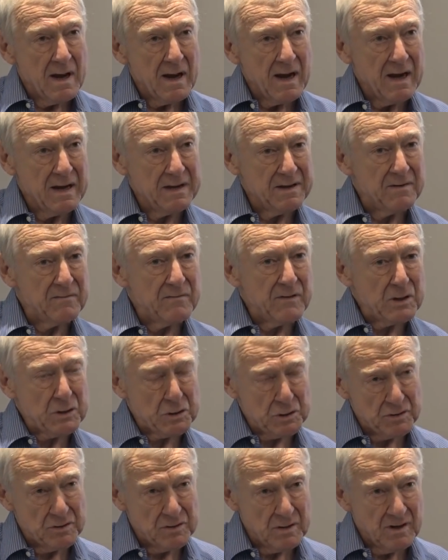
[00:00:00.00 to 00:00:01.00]
a
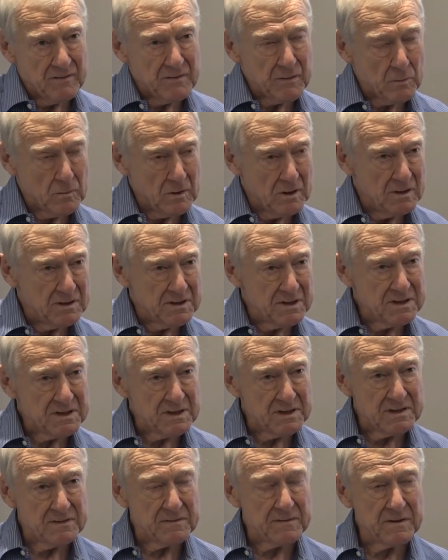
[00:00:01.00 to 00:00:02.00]
division of the world
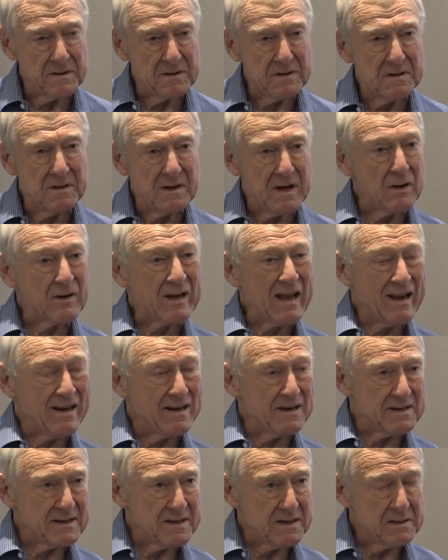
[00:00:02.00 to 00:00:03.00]
into different
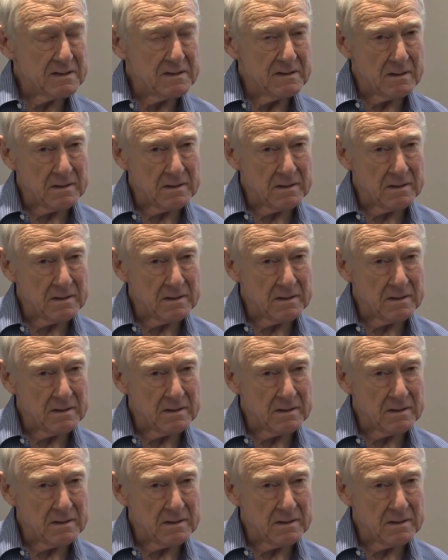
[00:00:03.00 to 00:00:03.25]
localities,